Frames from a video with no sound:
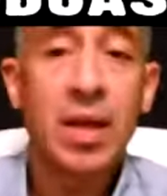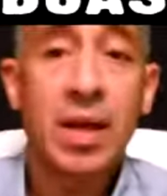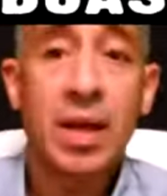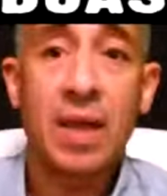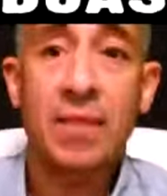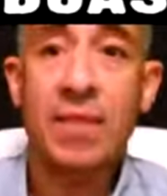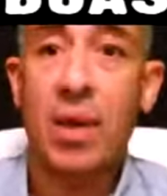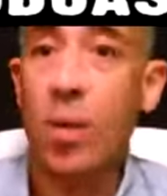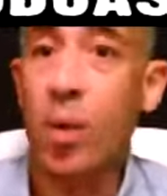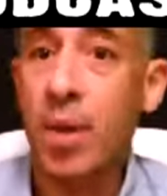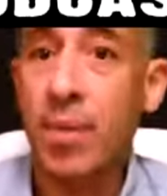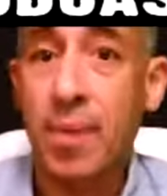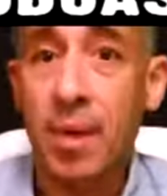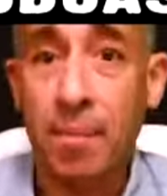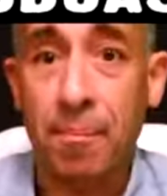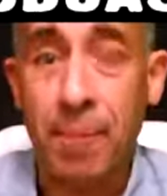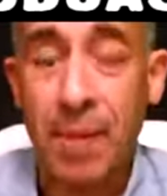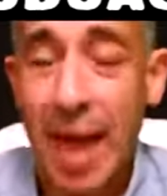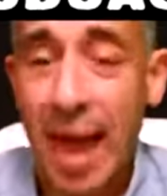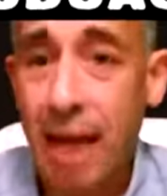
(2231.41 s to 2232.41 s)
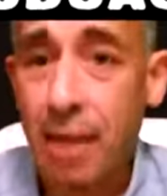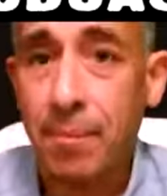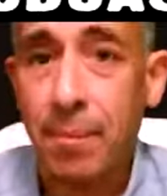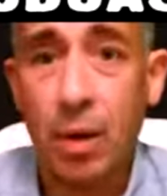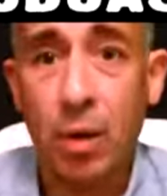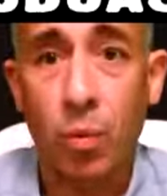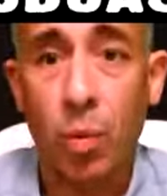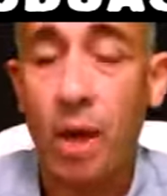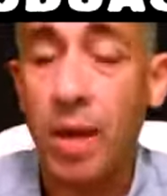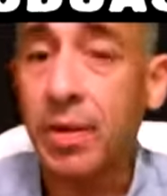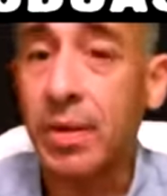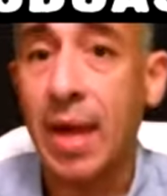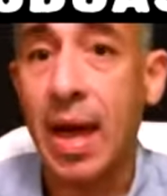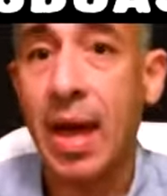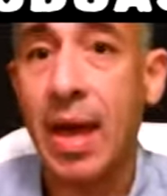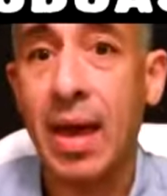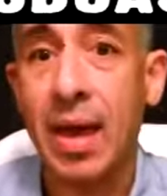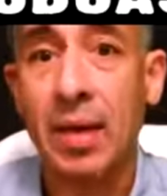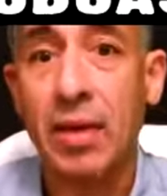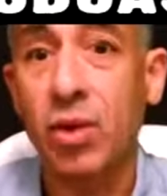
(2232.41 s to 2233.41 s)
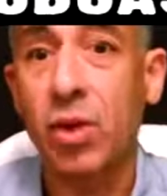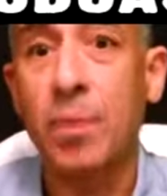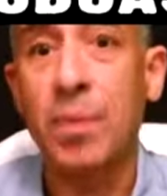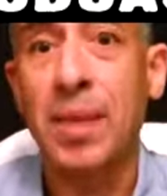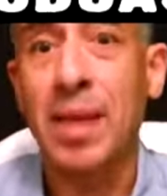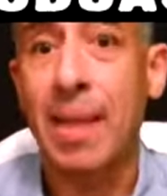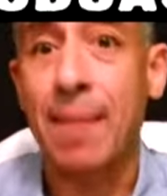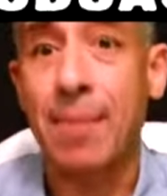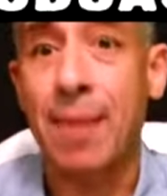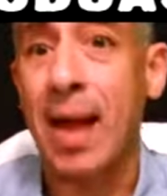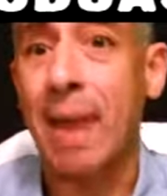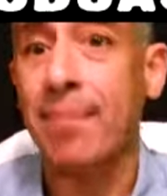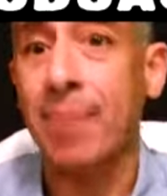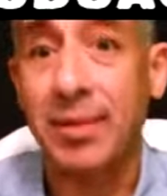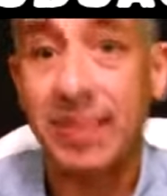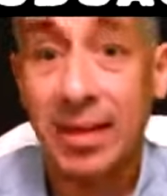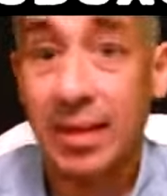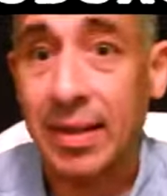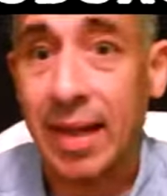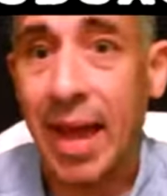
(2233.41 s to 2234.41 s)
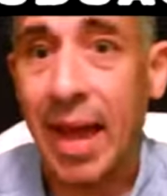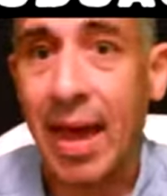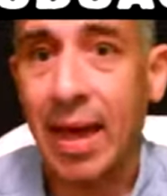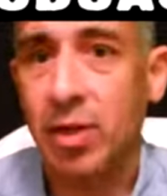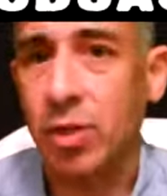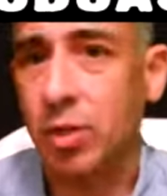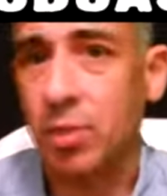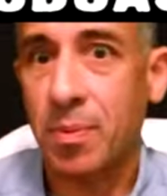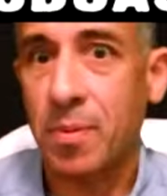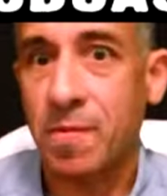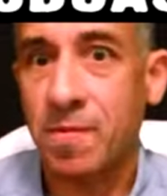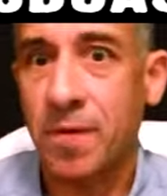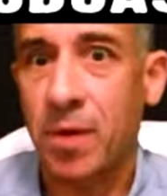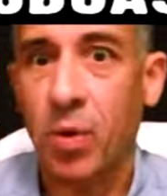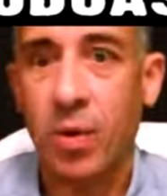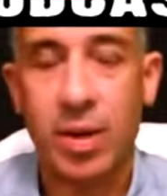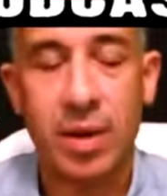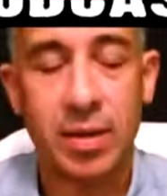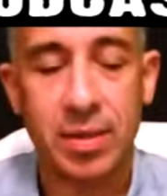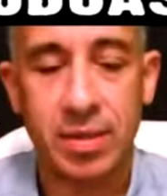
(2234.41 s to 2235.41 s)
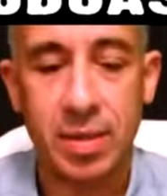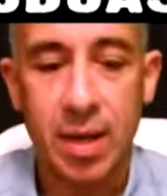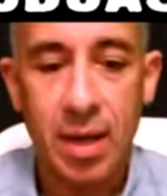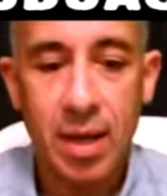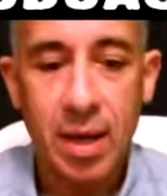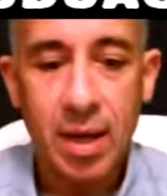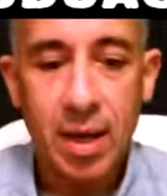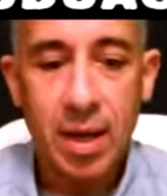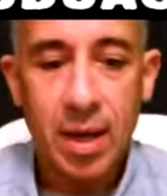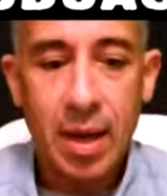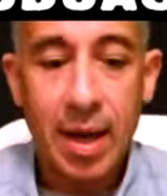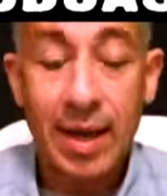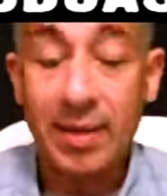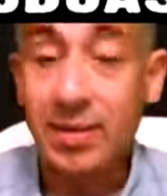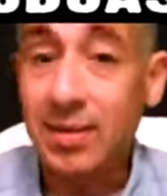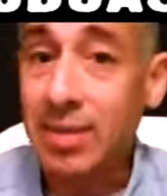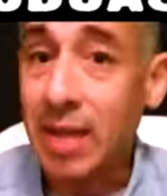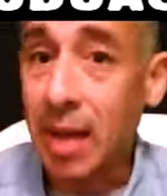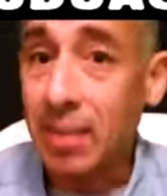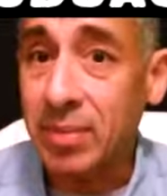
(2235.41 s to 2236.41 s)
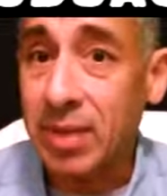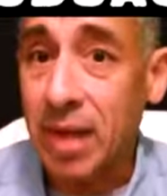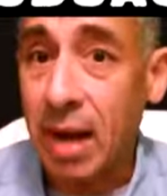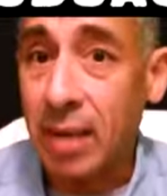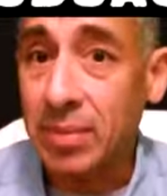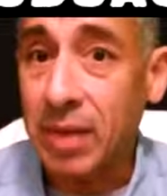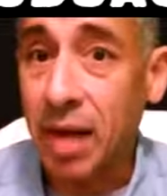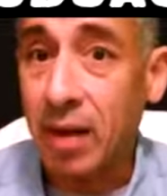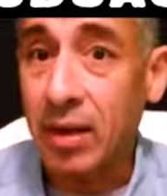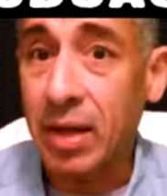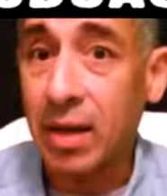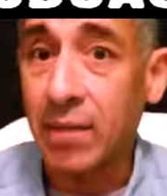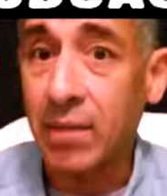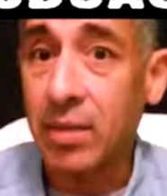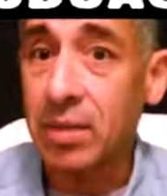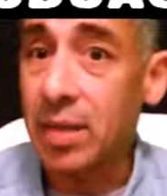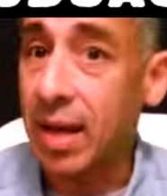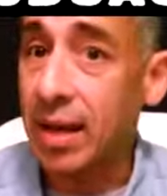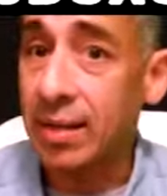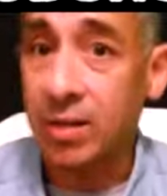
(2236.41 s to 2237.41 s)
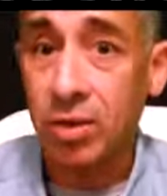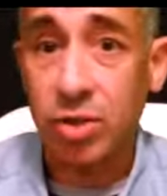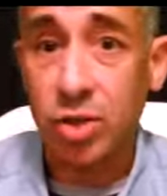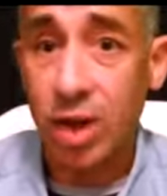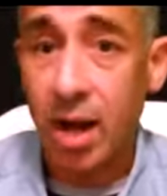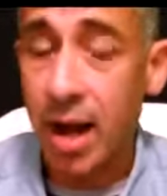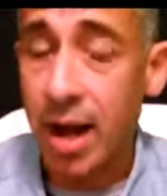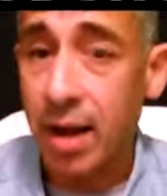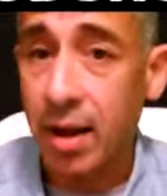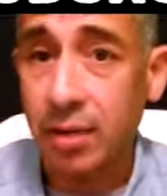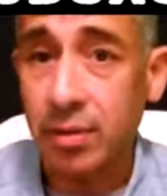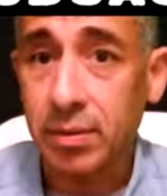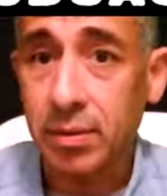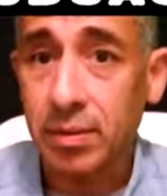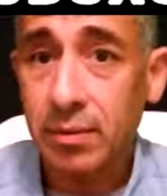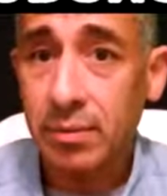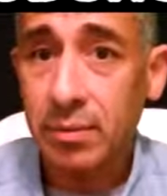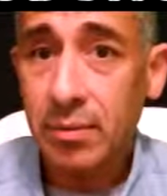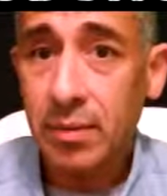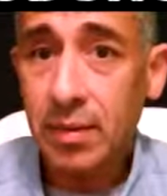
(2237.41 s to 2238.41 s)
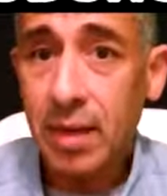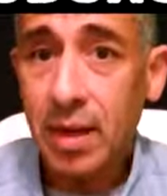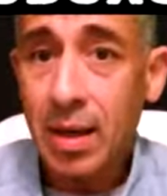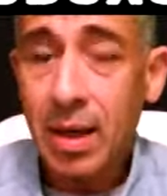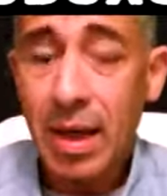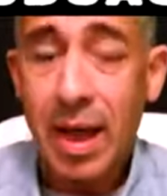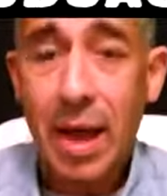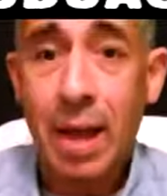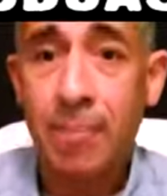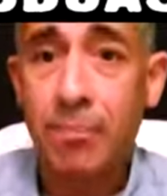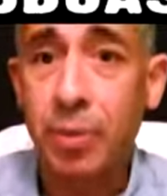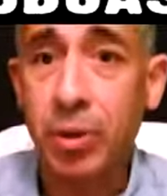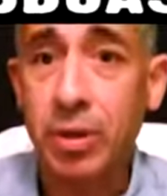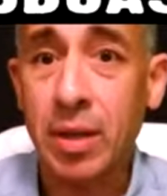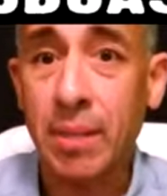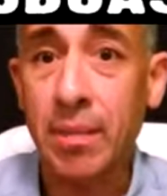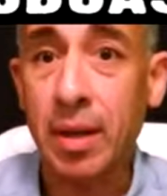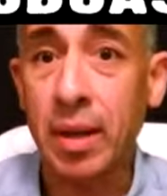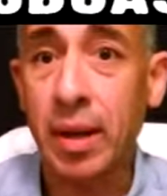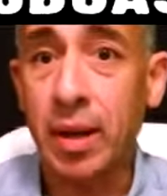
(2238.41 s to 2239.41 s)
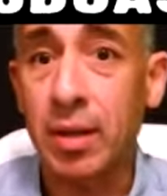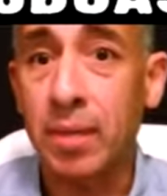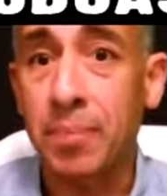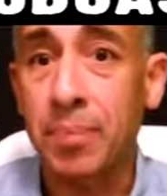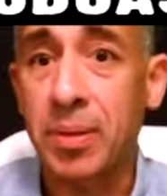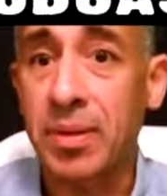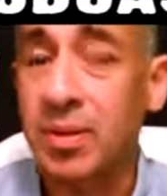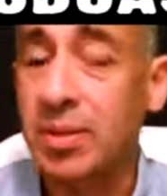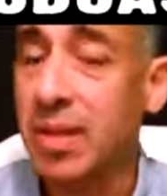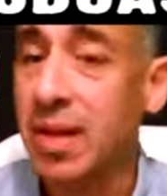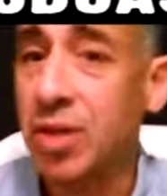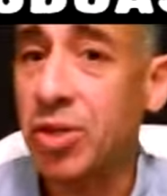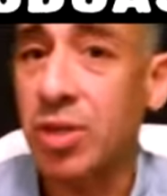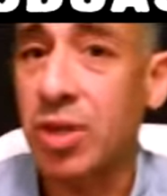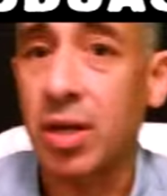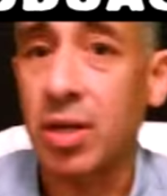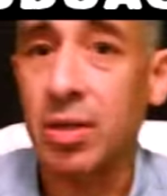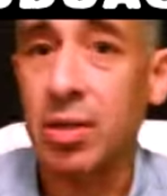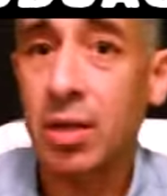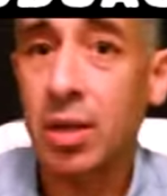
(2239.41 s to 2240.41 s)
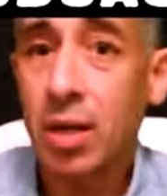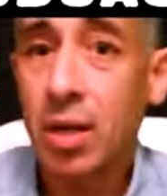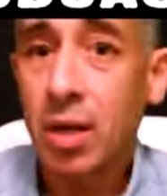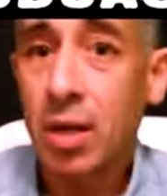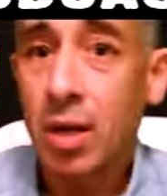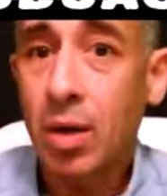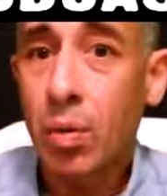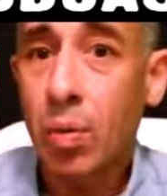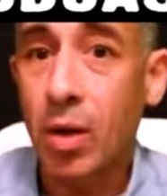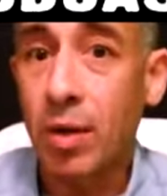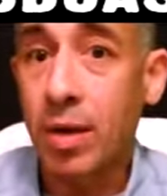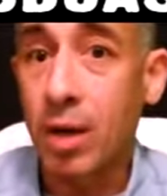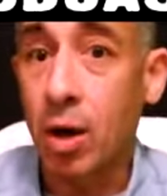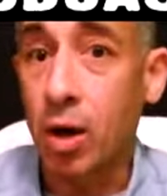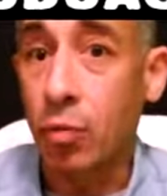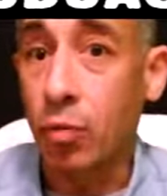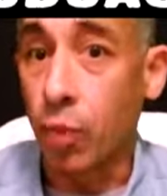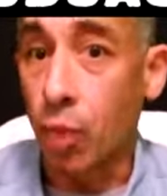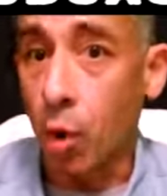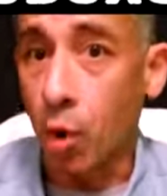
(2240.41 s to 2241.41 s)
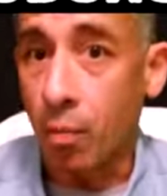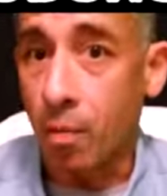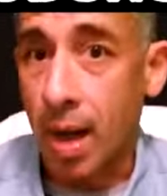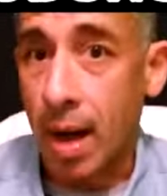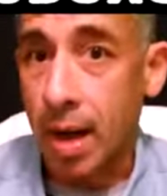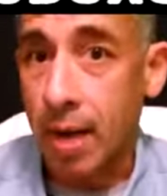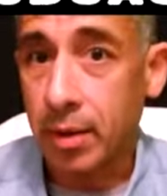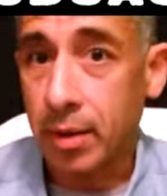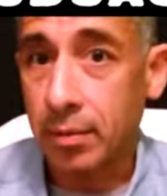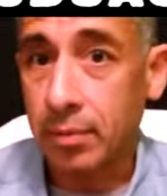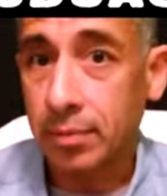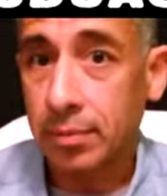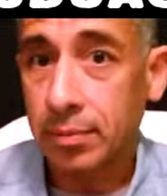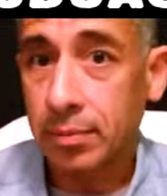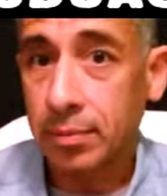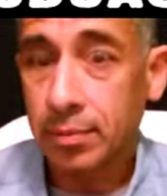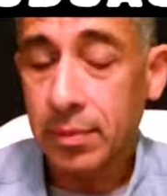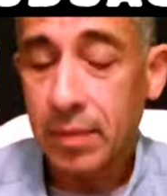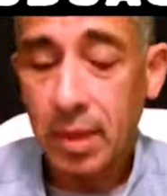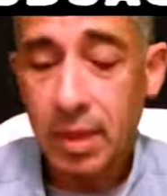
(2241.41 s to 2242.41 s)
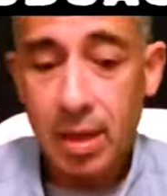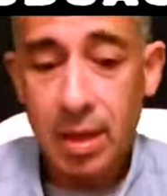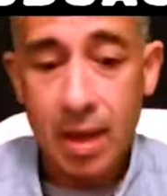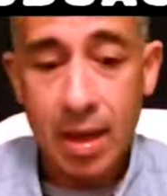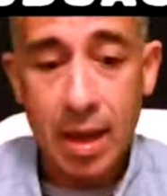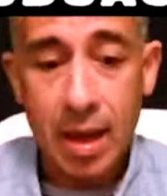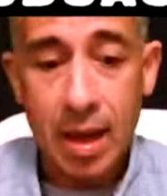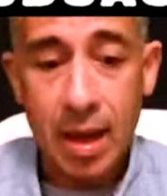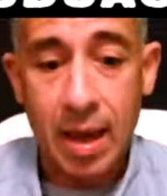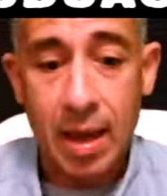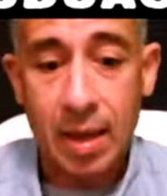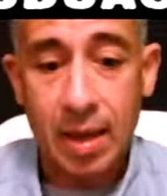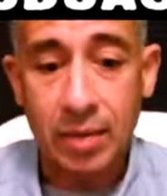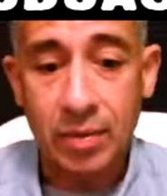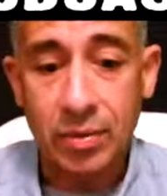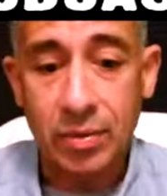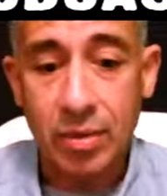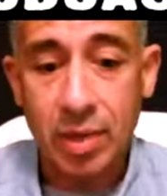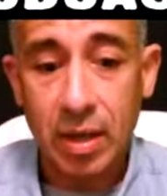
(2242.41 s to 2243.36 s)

If they want to be a black belt one day and you can be that black belt today, just be focused. And sometimes I'll even take the child and put them in a position where they're a role model. And